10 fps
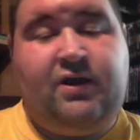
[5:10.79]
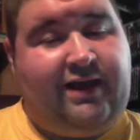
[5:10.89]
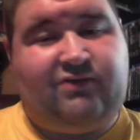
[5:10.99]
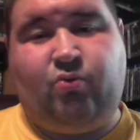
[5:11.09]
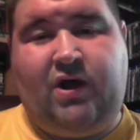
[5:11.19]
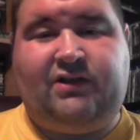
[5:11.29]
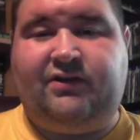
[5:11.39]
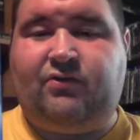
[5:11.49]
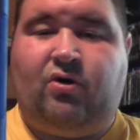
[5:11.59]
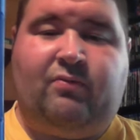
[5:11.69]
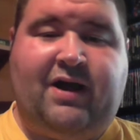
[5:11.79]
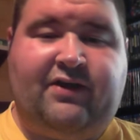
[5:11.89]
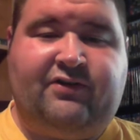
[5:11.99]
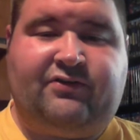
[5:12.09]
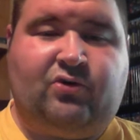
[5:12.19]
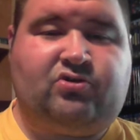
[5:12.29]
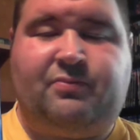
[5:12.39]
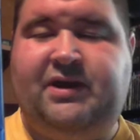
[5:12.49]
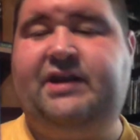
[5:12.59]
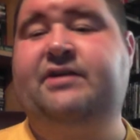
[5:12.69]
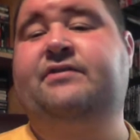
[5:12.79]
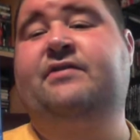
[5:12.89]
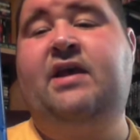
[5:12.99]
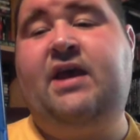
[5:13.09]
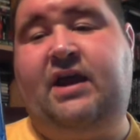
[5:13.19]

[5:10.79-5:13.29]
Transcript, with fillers: as well as all my other social medias.